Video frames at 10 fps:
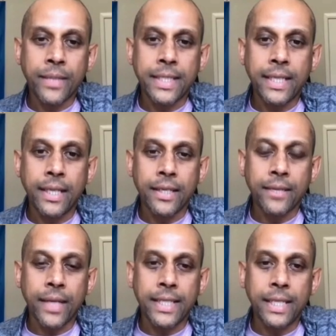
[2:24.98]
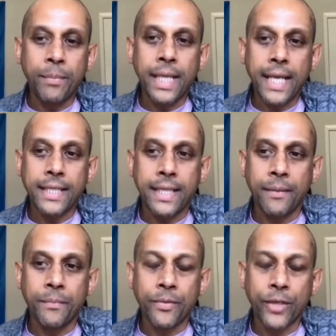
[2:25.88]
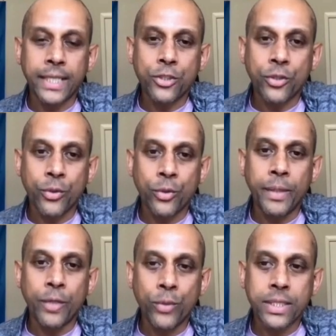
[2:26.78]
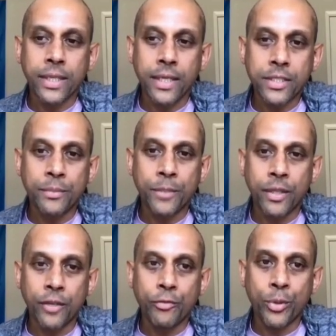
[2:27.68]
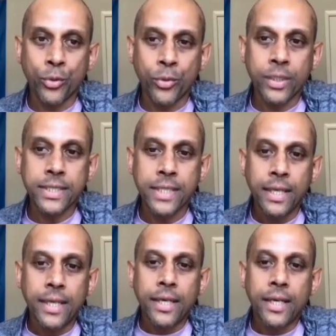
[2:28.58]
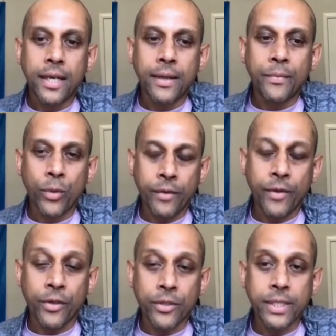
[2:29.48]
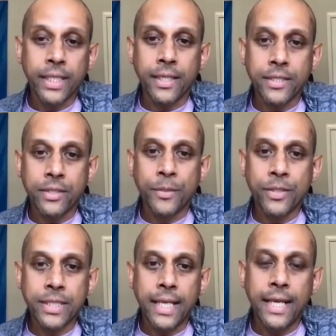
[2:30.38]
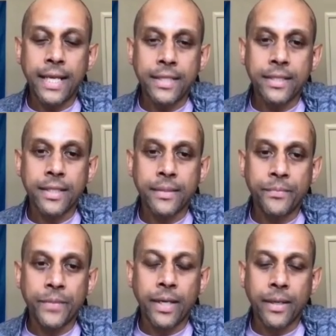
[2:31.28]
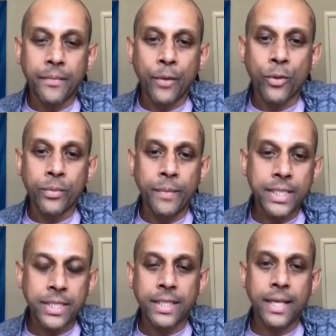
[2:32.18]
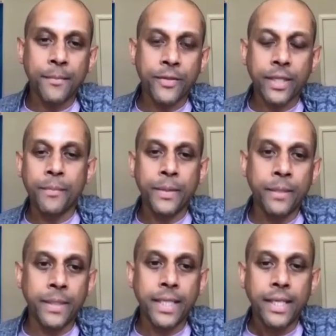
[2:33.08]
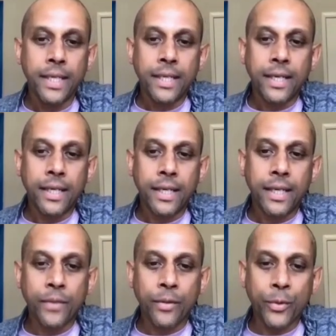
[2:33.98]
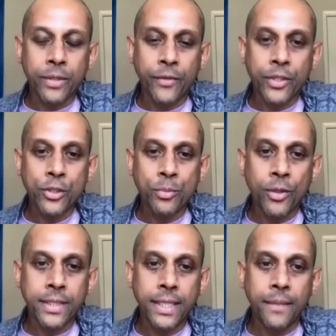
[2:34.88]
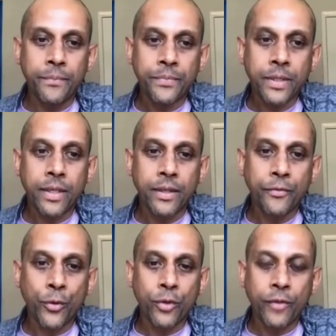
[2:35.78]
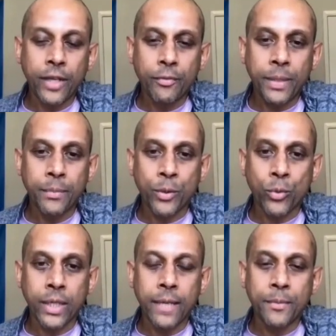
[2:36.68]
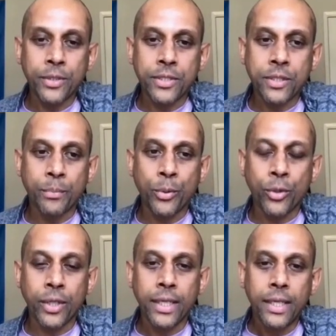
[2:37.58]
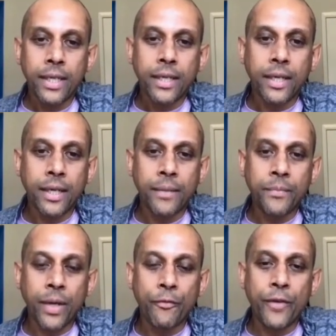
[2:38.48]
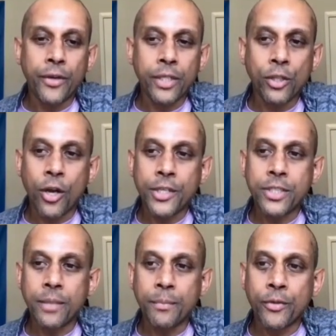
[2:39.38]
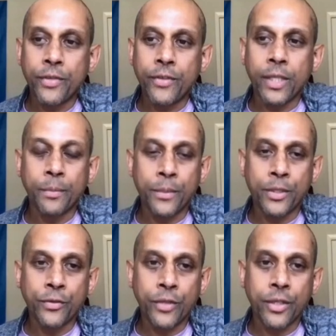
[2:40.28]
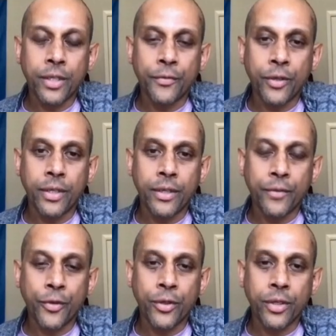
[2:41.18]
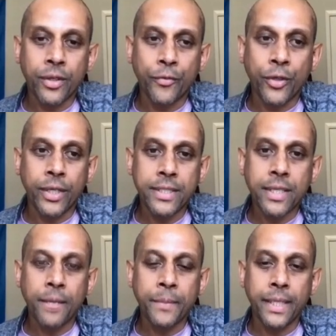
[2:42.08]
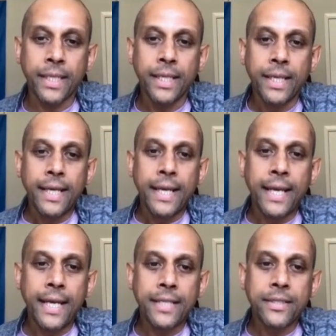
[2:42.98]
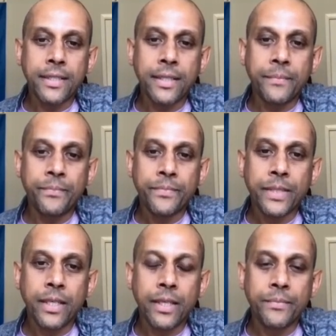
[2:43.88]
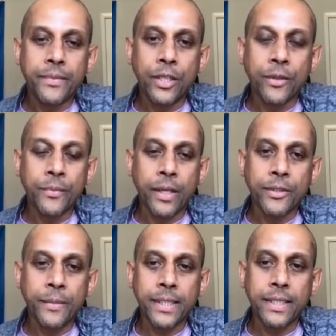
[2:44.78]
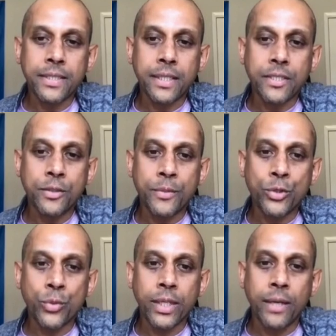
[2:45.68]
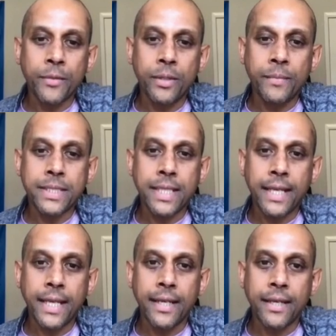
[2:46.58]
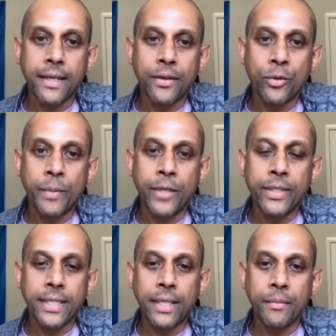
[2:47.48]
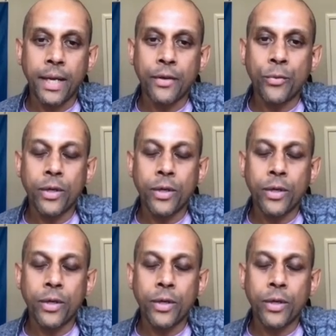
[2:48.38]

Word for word: DBA uh, team, right? So Umair was a customer of Portworx, um, one of our early customers, and um, um, I won't mention the name of the company, but um, with a very small team, four or five people, were able to support um, a very large number of developers for for for for his company, and um, um, you know, ultimately, his customers would come to him and say, uh, "Umair and team, I